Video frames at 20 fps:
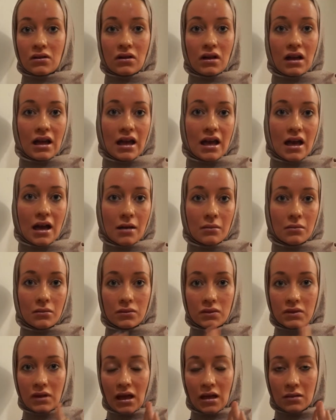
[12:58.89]
okay,
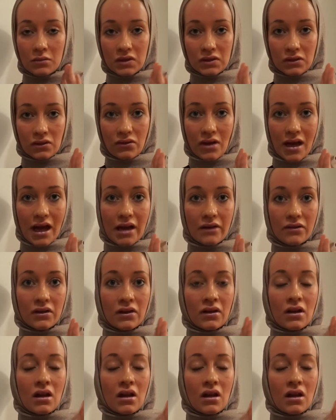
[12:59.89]
I'm survived.